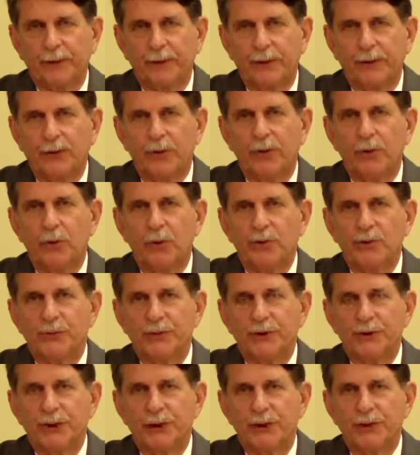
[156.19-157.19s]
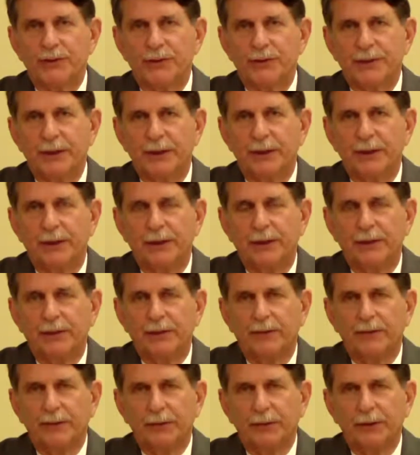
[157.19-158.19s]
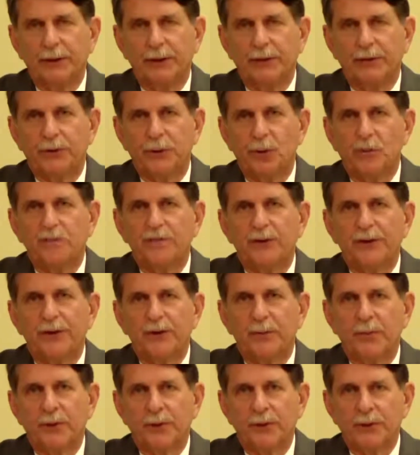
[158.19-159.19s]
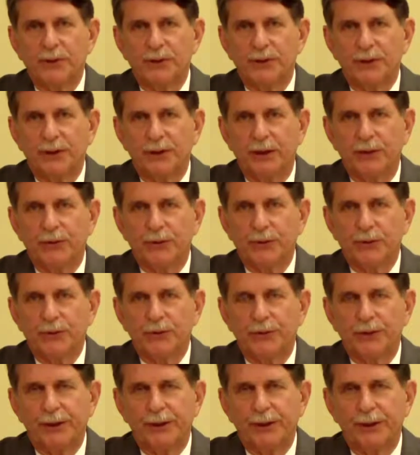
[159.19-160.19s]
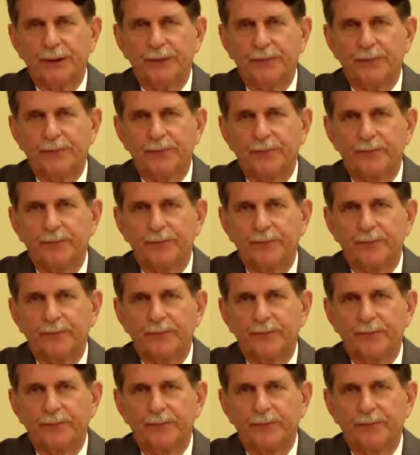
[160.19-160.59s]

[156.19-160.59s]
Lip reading: You can always reach us through the toll-free number you see on your screen.